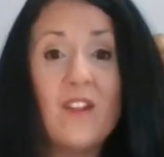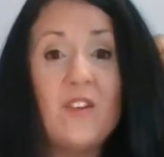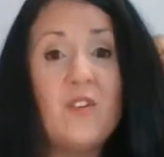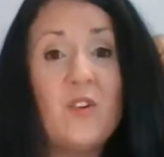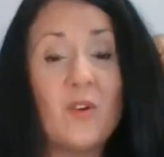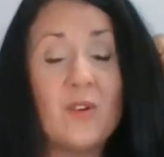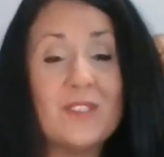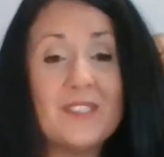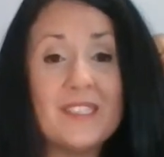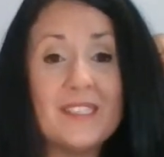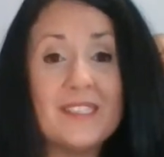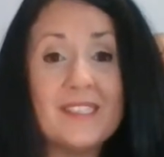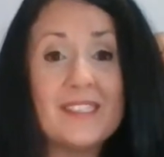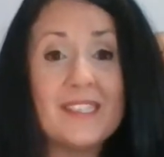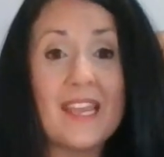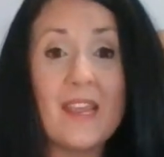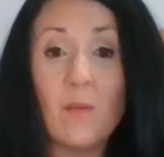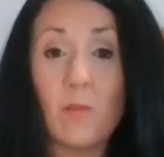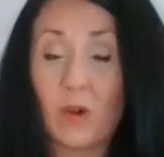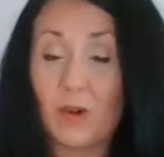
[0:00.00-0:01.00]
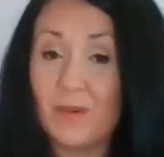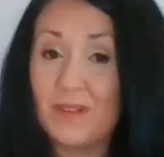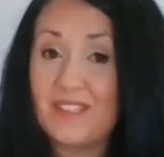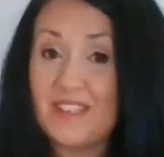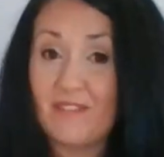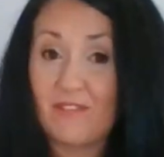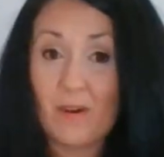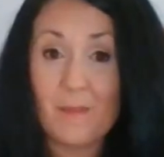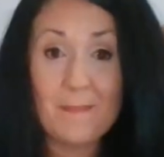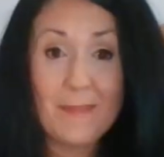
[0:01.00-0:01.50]
Nurses can work with
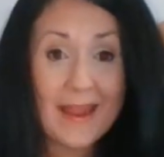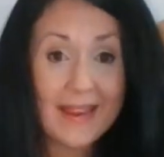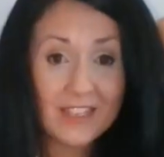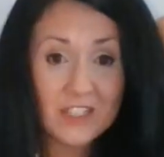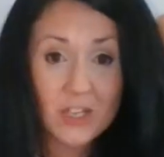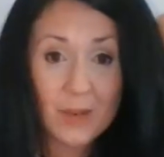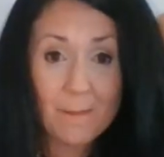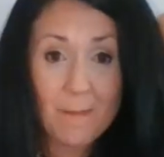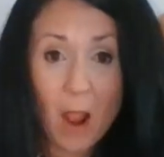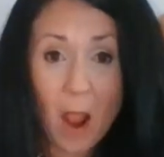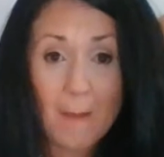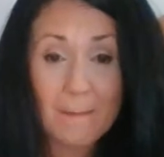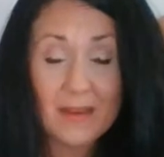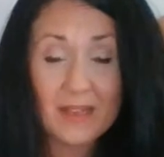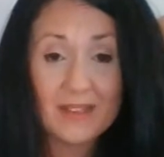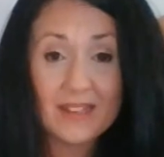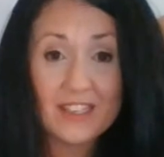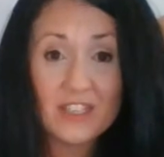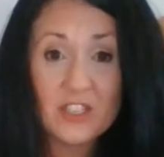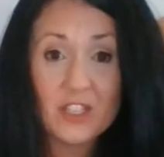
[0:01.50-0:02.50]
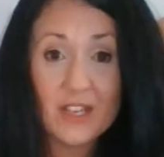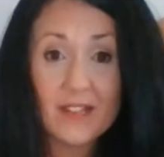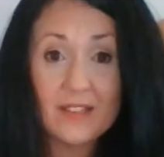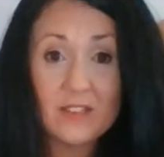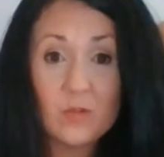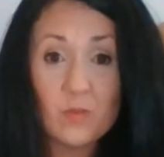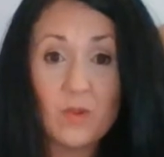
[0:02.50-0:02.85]
different patient populations,